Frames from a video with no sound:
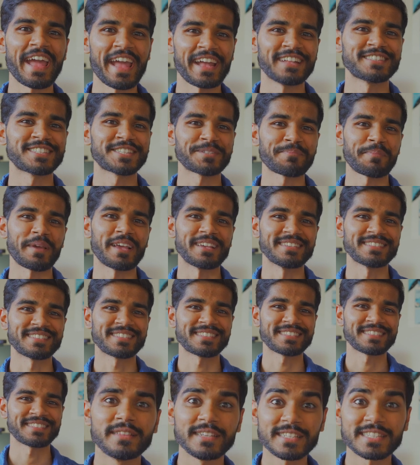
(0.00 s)

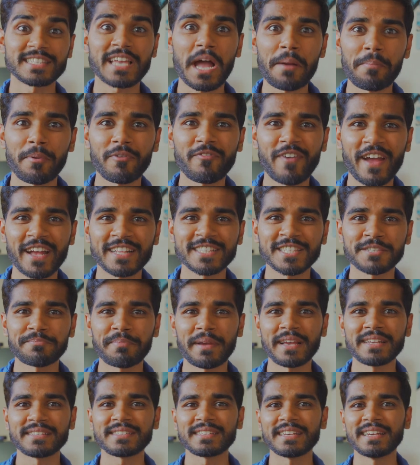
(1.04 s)
headspace. This type of
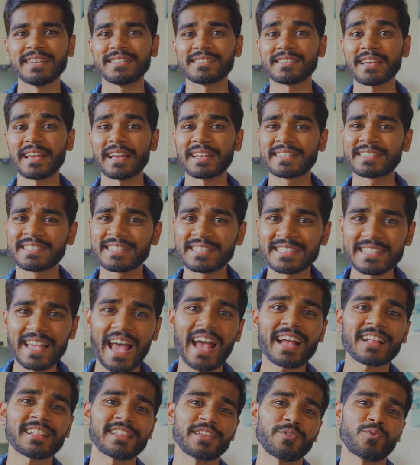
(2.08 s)
headspace is
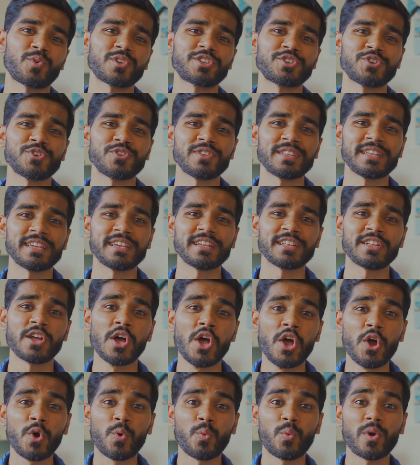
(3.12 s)
exactly what you need
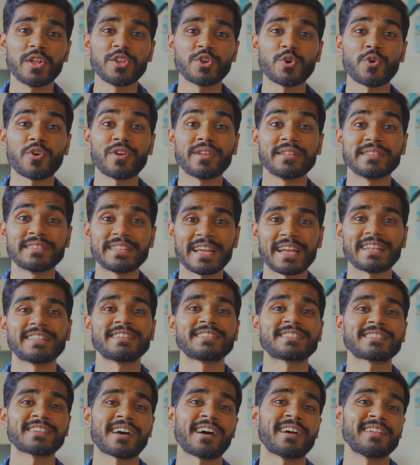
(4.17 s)
when you're in data
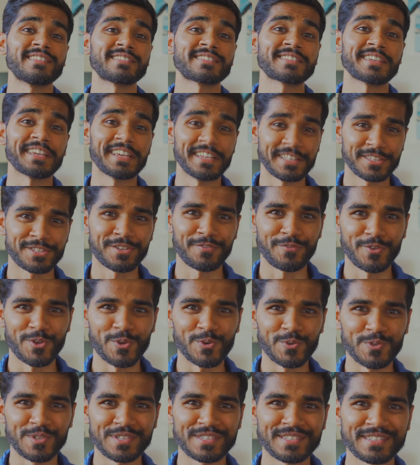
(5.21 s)
science
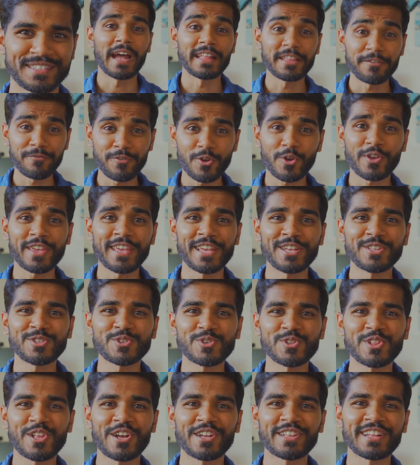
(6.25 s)
interviews. And if you're keen
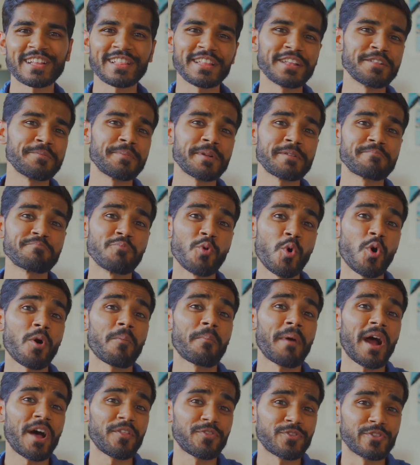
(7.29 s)
to learn a little bit more
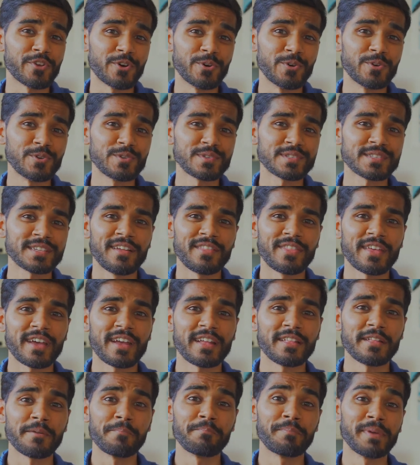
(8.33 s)
about those,
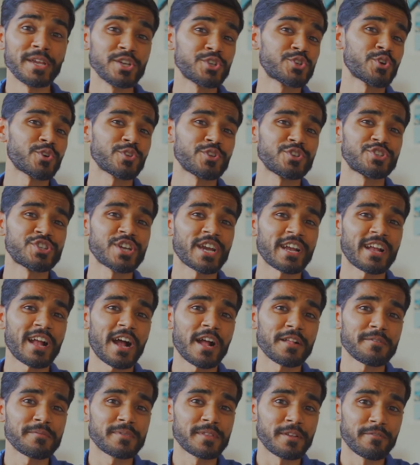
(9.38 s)
then be sure to check
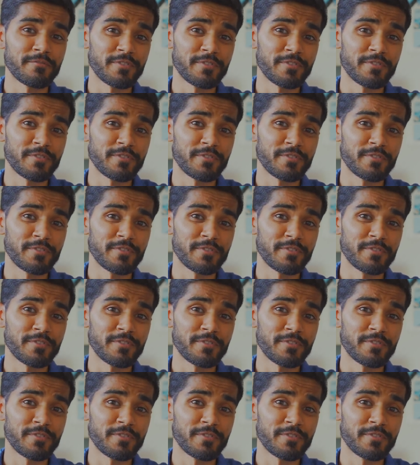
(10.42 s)
out the